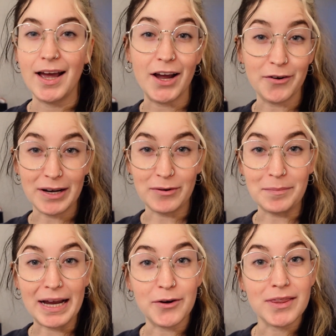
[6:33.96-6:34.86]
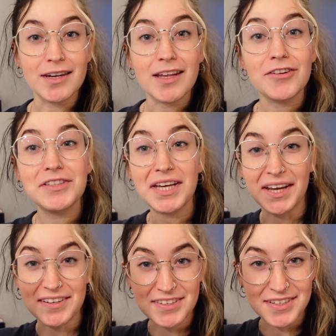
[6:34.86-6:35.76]
Alright, we back with another
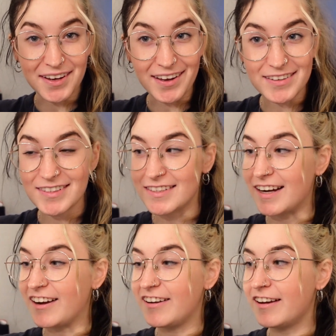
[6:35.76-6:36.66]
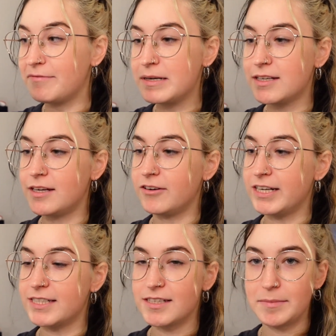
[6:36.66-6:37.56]
taste test. I have been
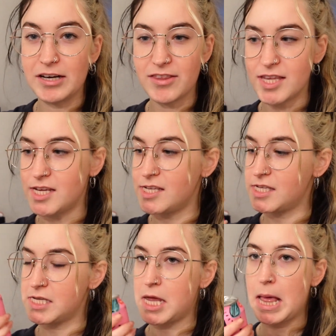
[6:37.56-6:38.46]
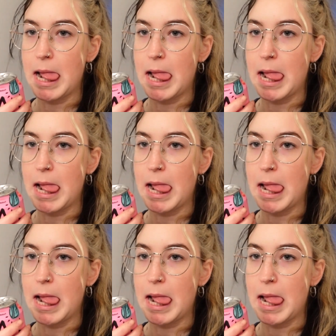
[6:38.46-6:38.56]
curious about these